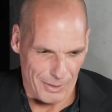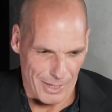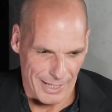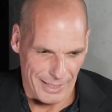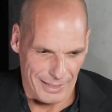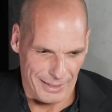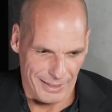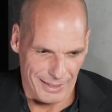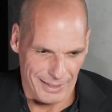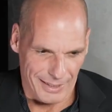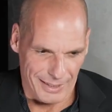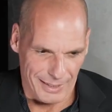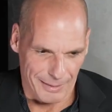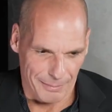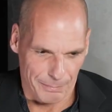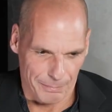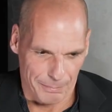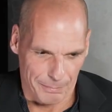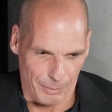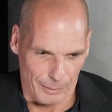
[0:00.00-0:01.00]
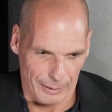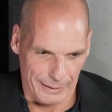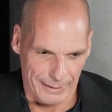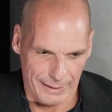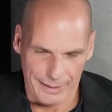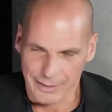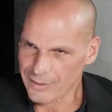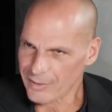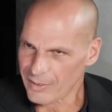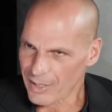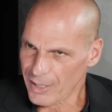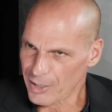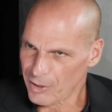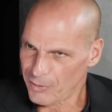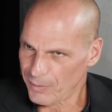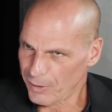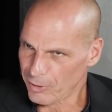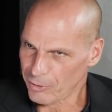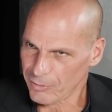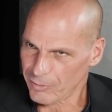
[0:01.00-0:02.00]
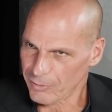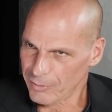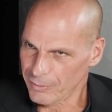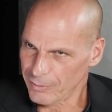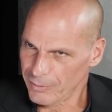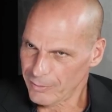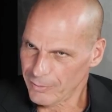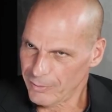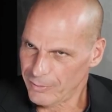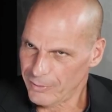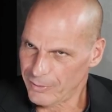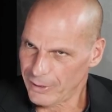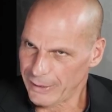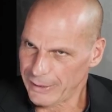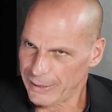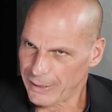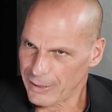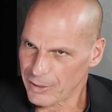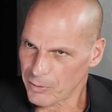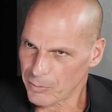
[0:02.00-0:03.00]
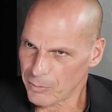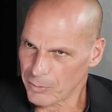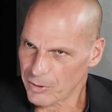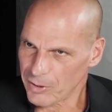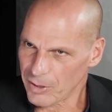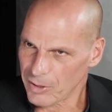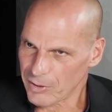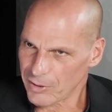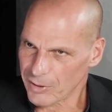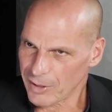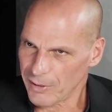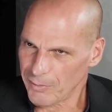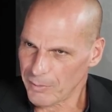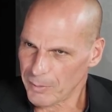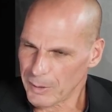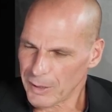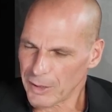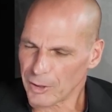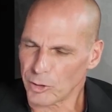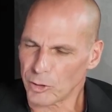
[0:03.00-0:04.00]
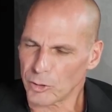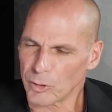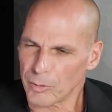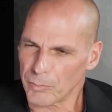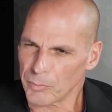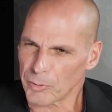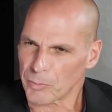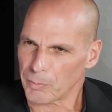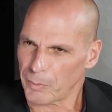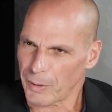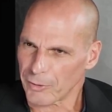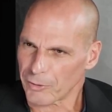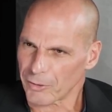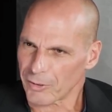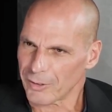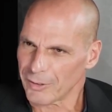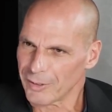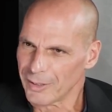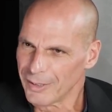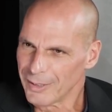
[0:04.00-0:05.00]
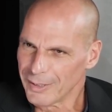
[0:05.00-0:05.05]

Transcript: writing a political science fiction treatise, which is giving enormous pleasure.